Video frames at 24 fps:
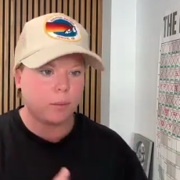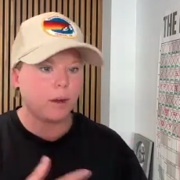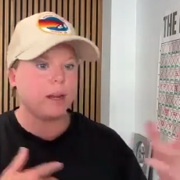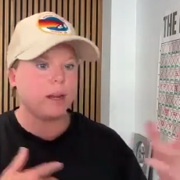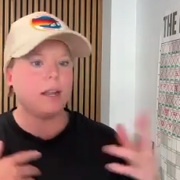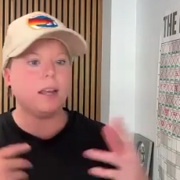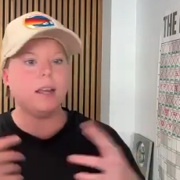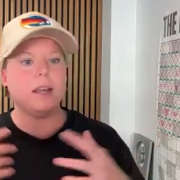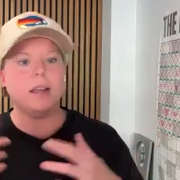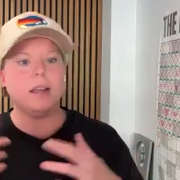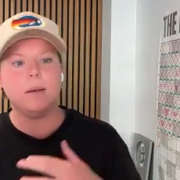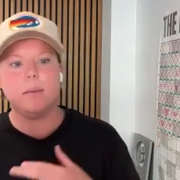with the
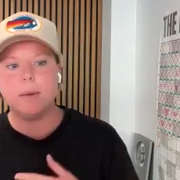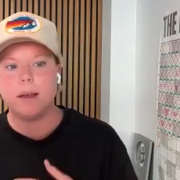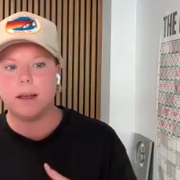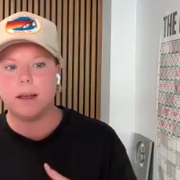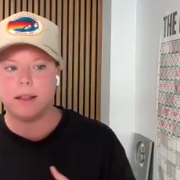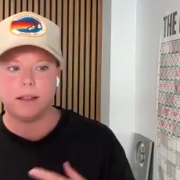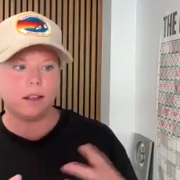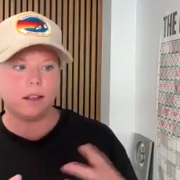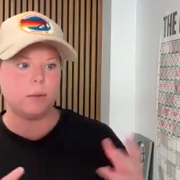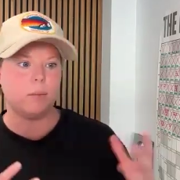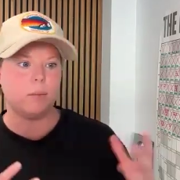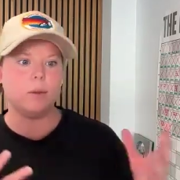brand,
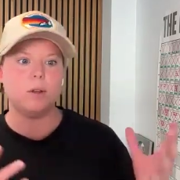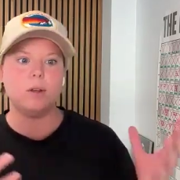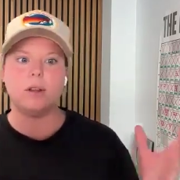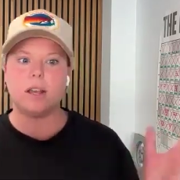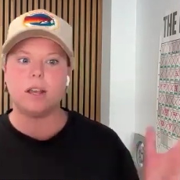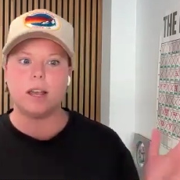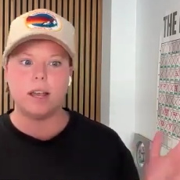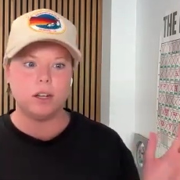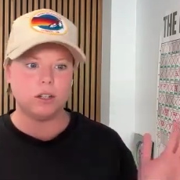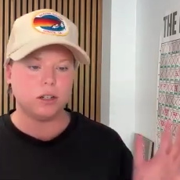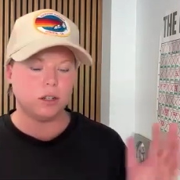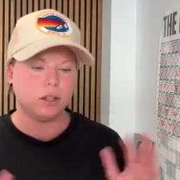emailing, the
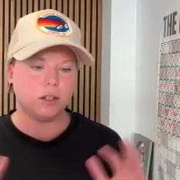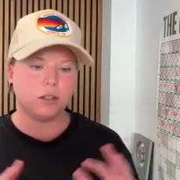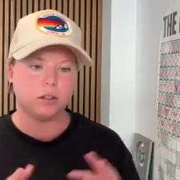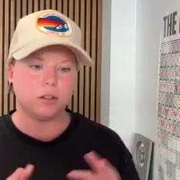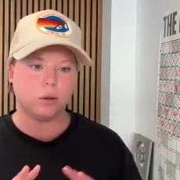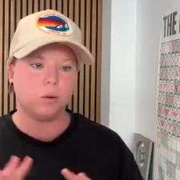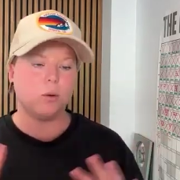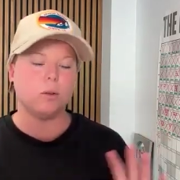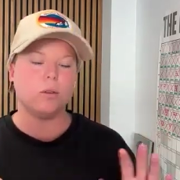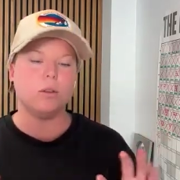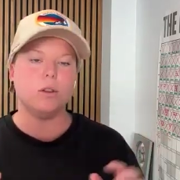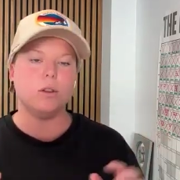communication is a
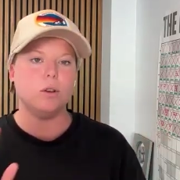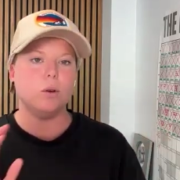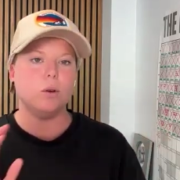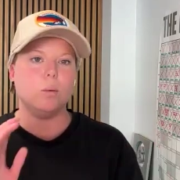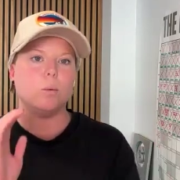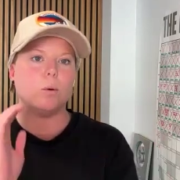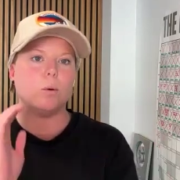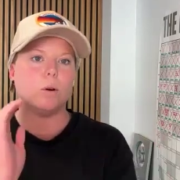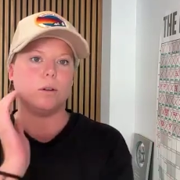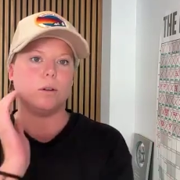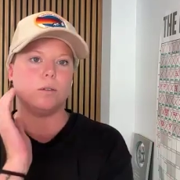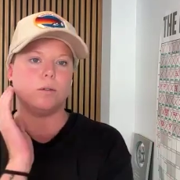whole new
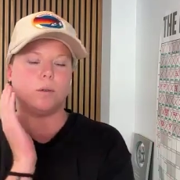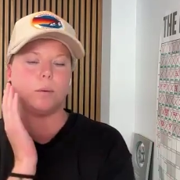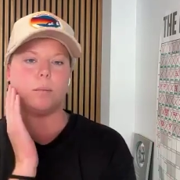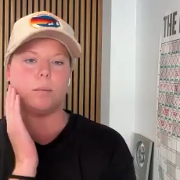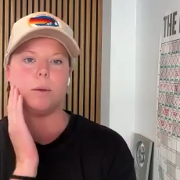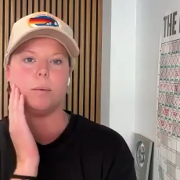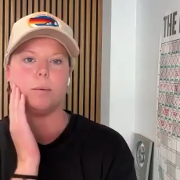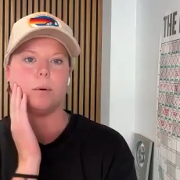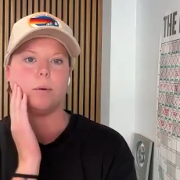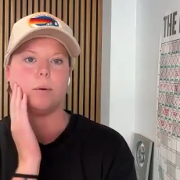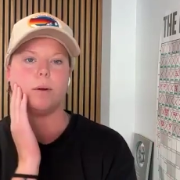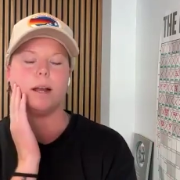world for
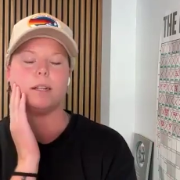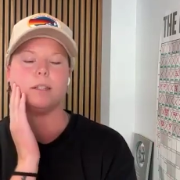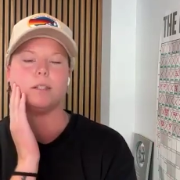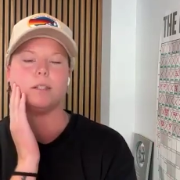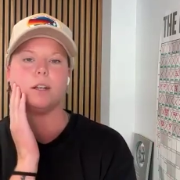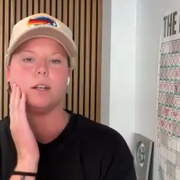people, right?